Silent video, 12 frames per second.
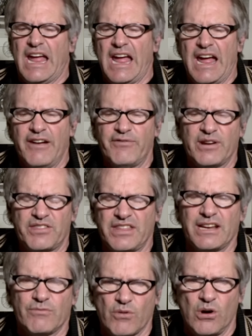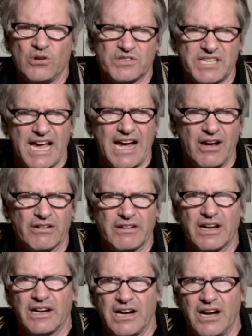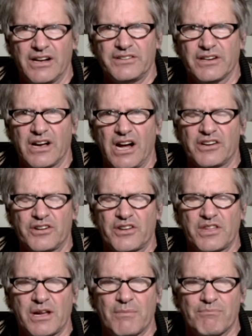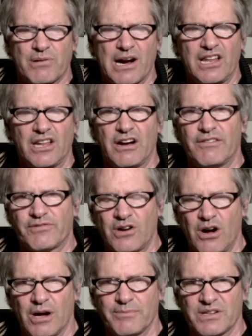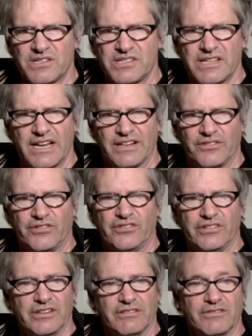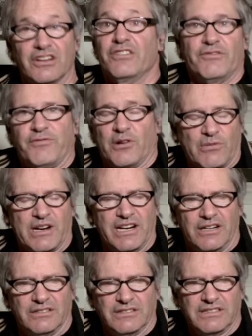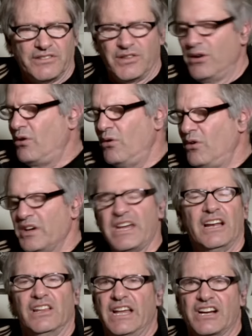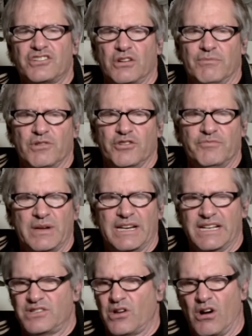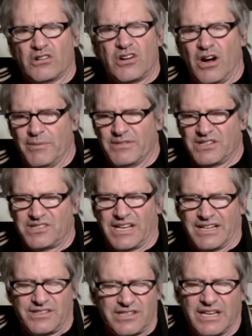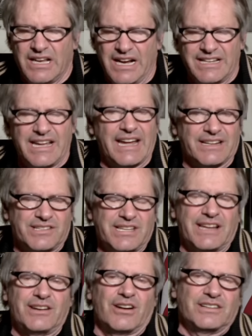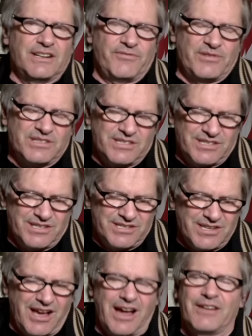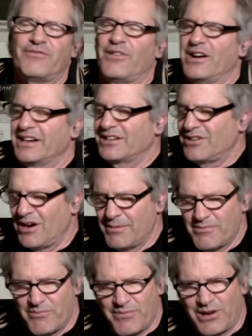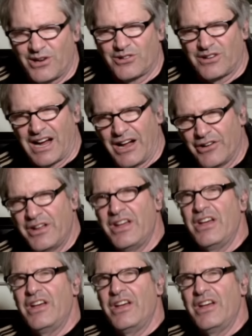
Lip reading: everything rolls out under the umbrella of common sense. For real. The whole intellectual movement, it's all common sense. Again, setting our differences aside, finding common middle ground,